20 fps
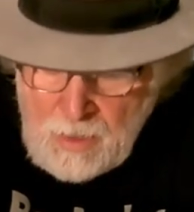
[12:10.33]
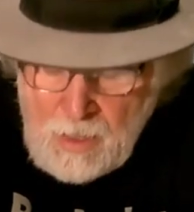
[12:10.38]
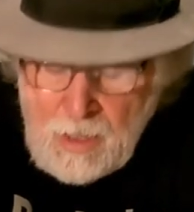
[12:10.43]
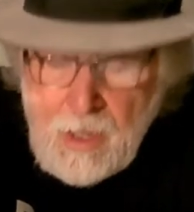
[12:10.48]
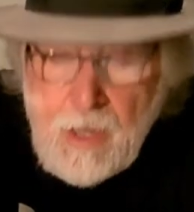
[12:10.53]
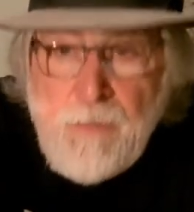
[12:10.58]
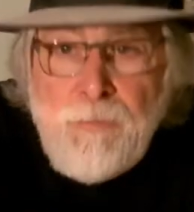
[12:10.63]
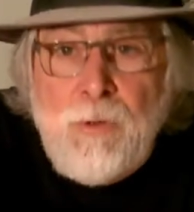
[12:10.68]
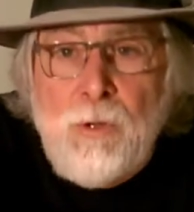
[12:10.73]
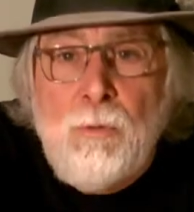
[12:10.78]

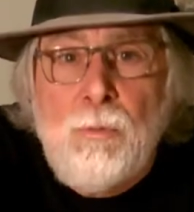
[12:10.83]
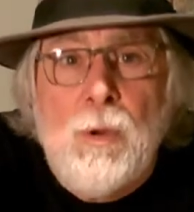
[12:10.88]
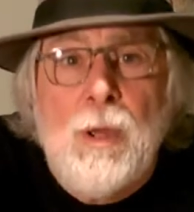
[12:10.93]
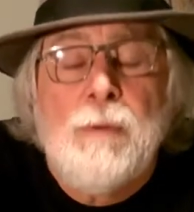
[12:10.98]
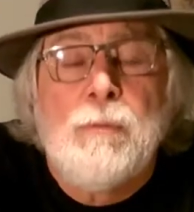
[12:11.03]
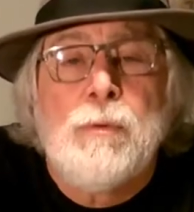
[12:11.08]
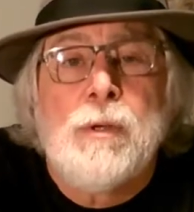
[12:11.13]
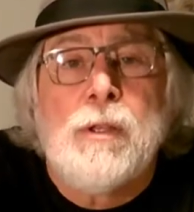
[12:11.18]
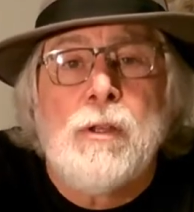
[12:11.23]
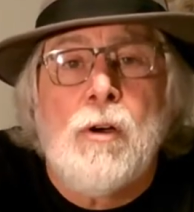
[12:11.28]
If you
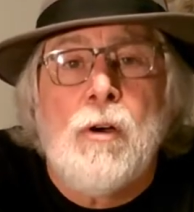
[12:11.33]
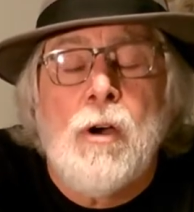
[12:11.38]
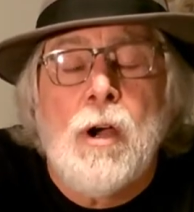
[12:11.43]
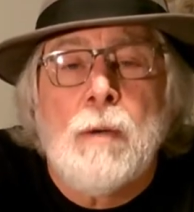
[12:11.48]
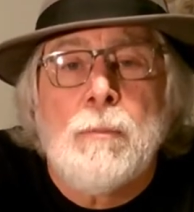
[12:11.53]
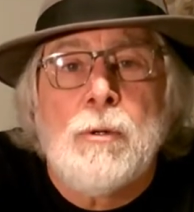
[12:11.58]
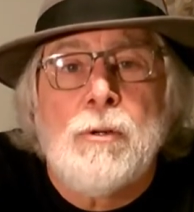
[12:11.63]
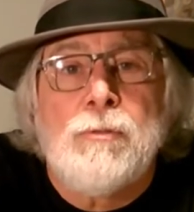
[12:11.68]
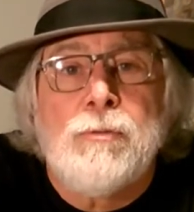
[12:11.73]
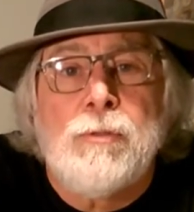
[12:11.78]
went with a
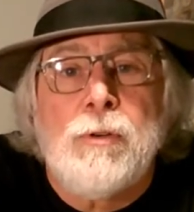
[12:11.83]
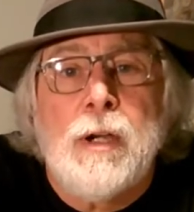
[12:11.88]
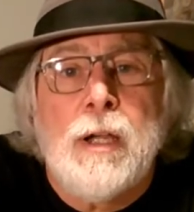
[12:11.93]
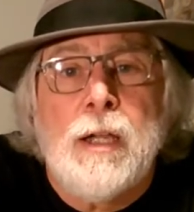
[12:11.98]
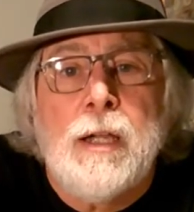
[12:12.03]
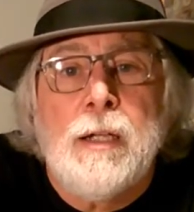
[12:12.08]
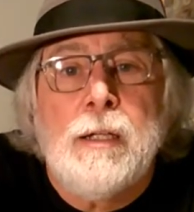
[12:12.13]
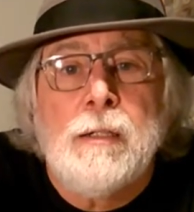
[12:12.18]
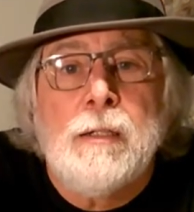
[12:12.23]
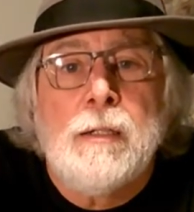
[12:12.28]
Harbor
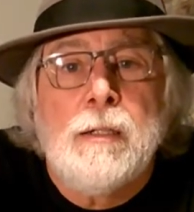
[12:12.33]
Freight